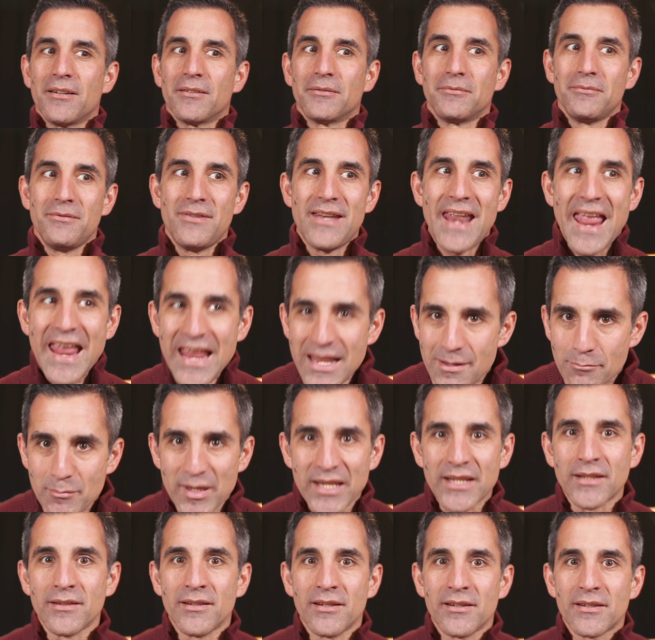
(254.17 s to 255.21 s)

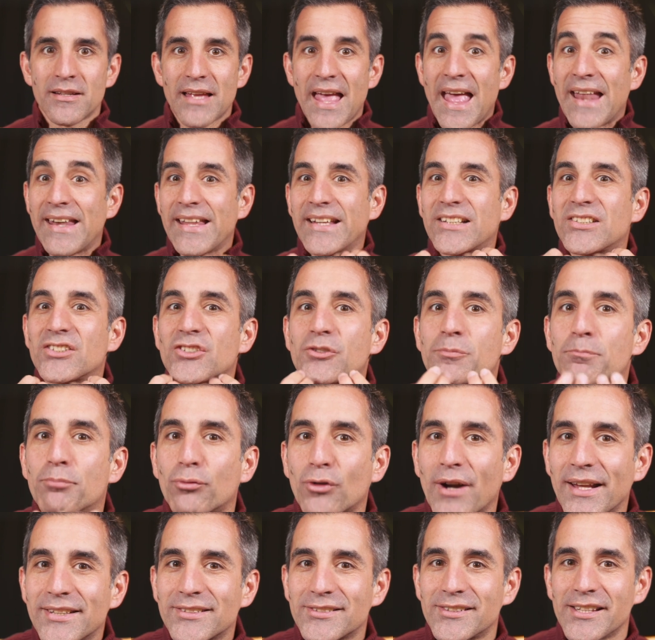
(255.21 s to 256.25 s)
naming and
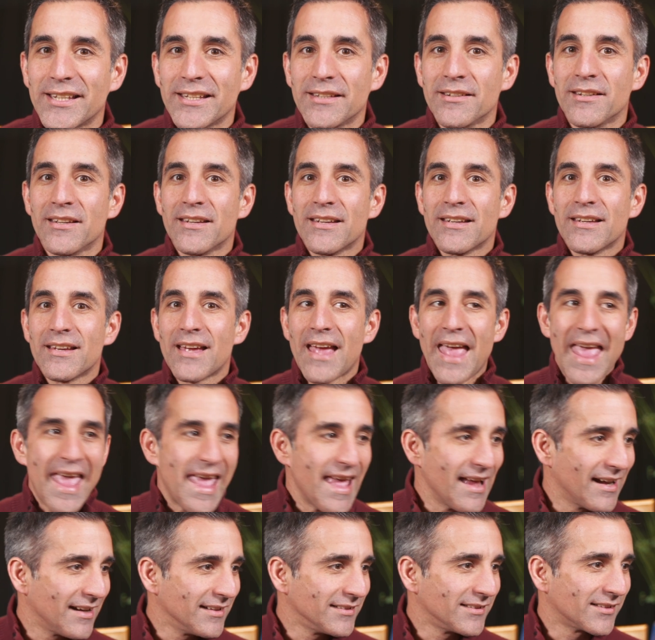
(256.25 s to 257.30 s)
expressing
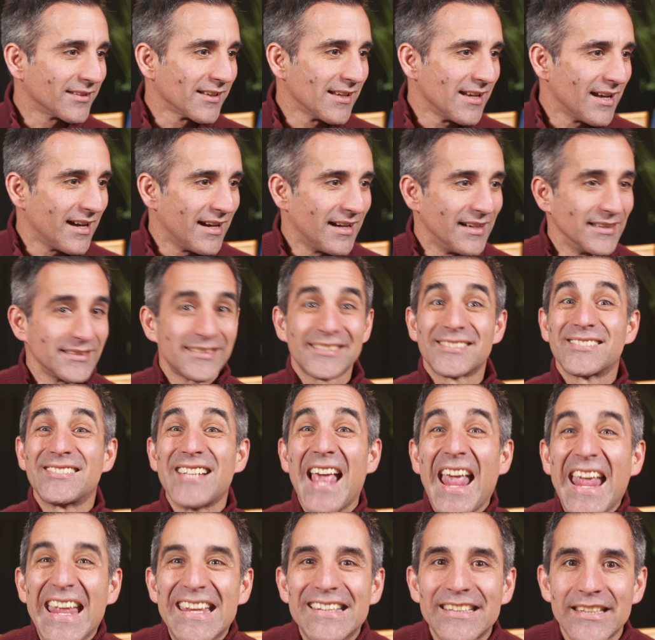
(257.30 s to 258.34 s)
and
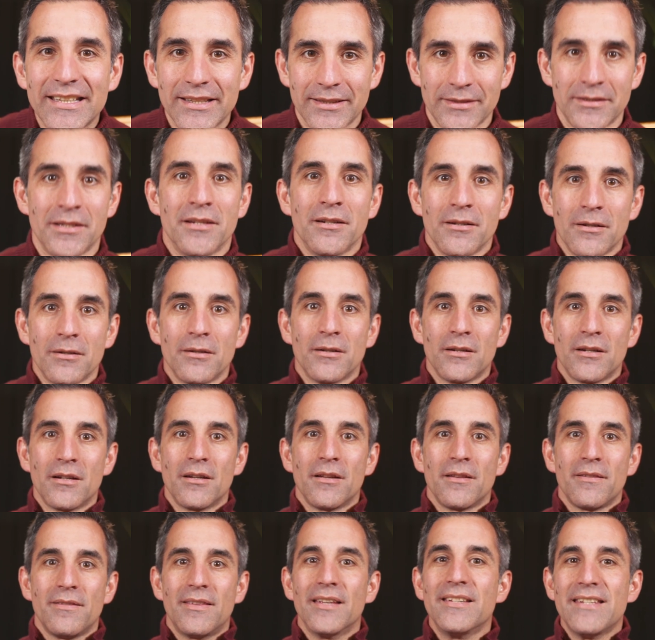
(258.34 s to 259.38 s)
saying
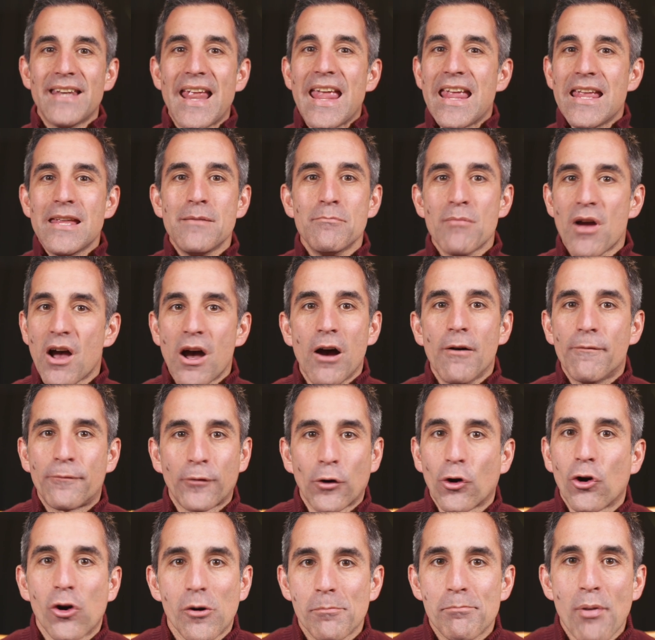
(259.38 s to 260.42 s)
the name of
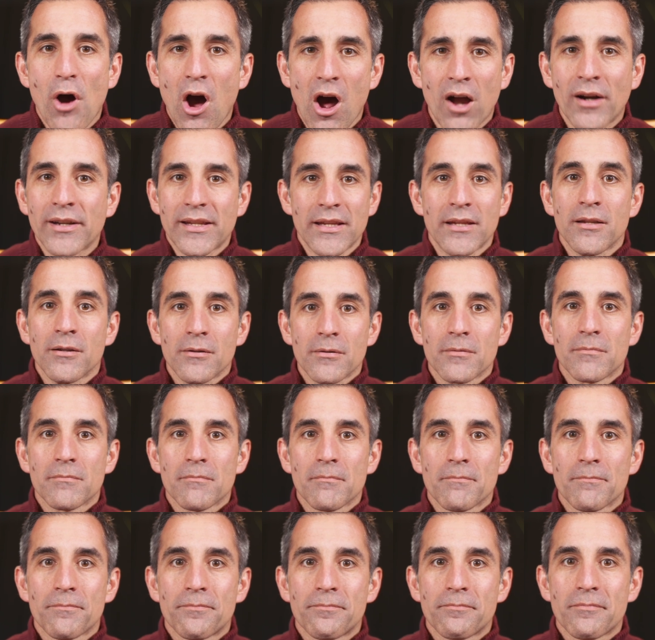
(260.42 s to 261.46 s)
her body
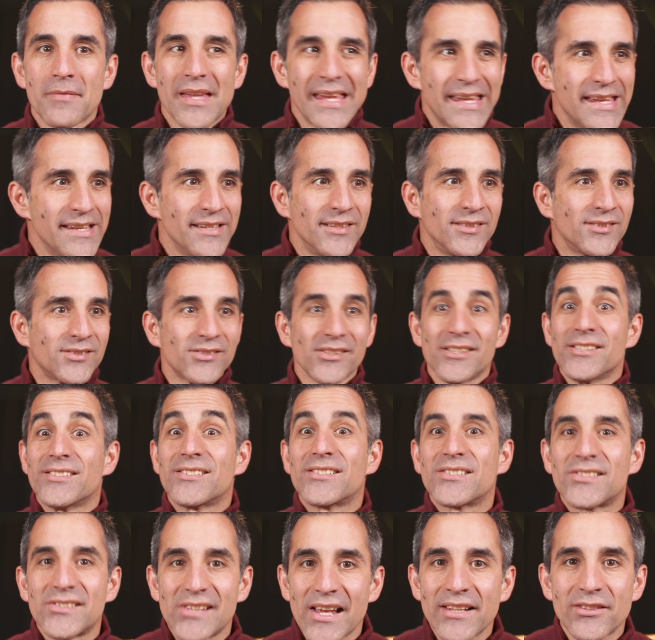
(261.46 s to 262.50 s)
is
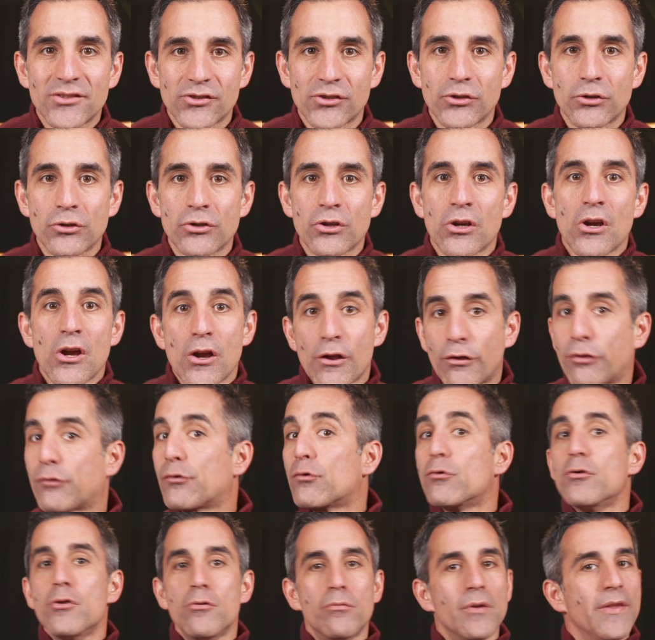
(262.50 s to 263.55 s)
censored
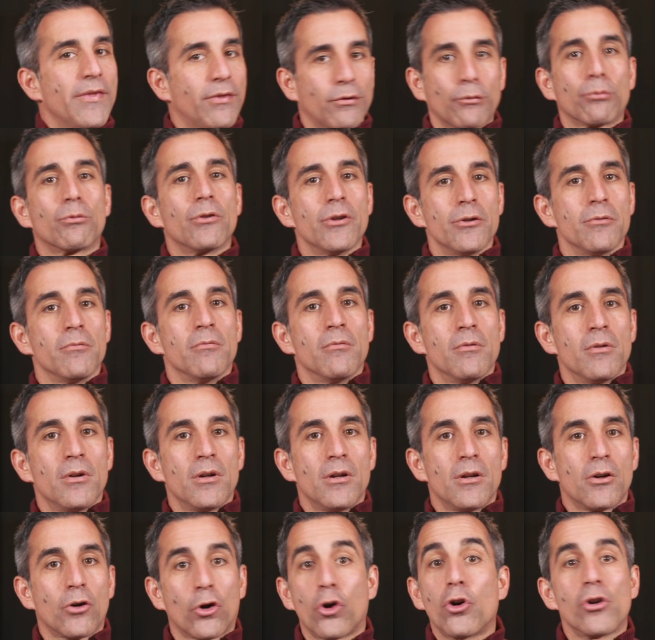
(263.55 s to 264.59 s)
through and through
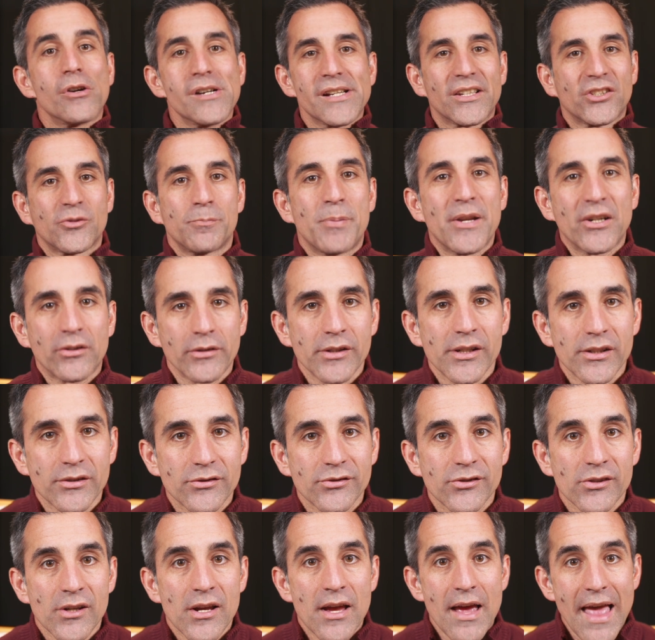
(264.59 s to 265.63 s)
her
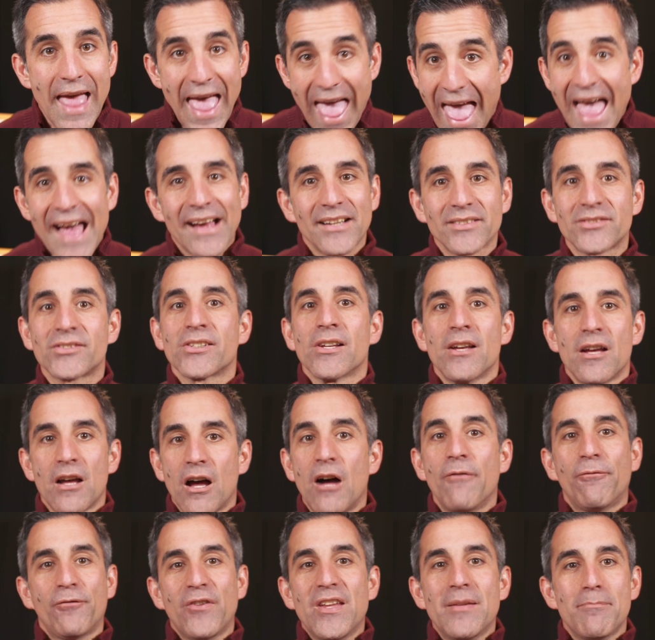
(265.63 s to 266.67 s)
experience as a
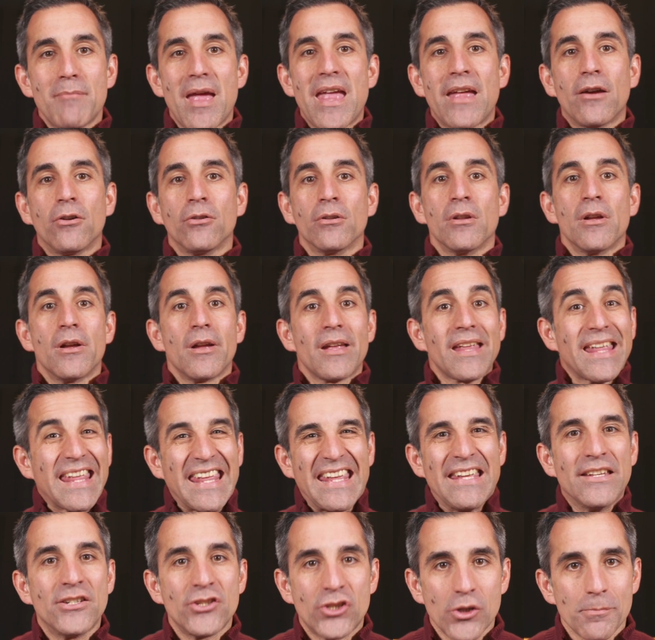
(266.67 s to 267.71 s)
female
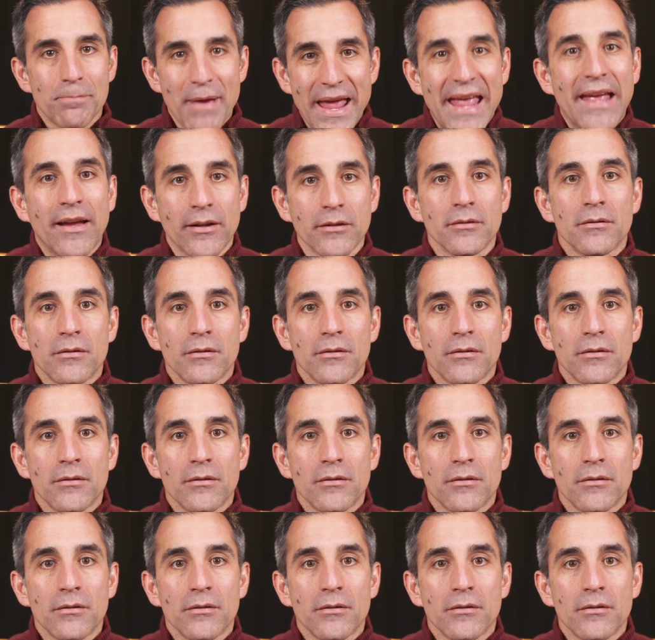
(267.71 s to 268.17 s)
in Japan.